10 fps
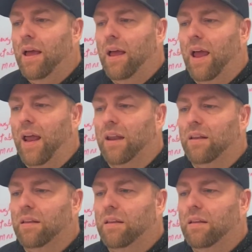
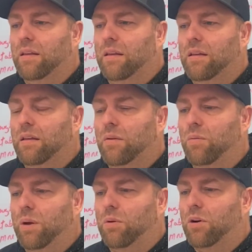And
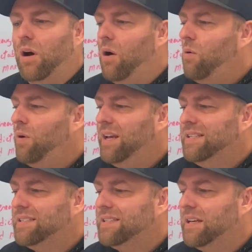we were
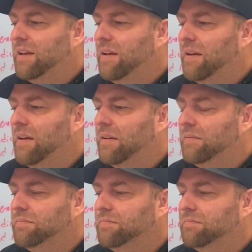always,
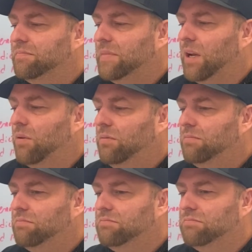you know,
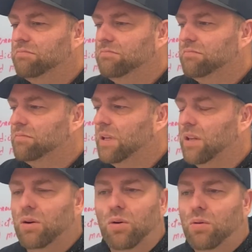
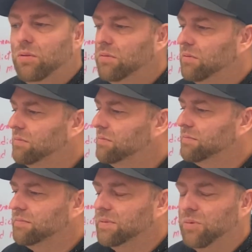low,
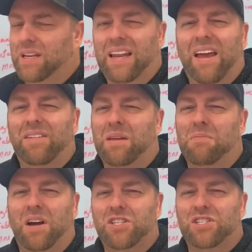we didn't have any
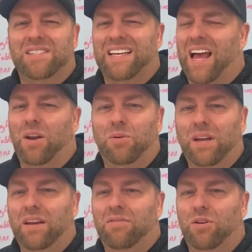much
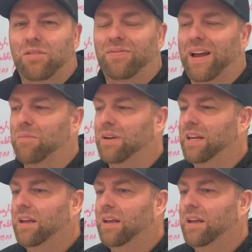salary for our family.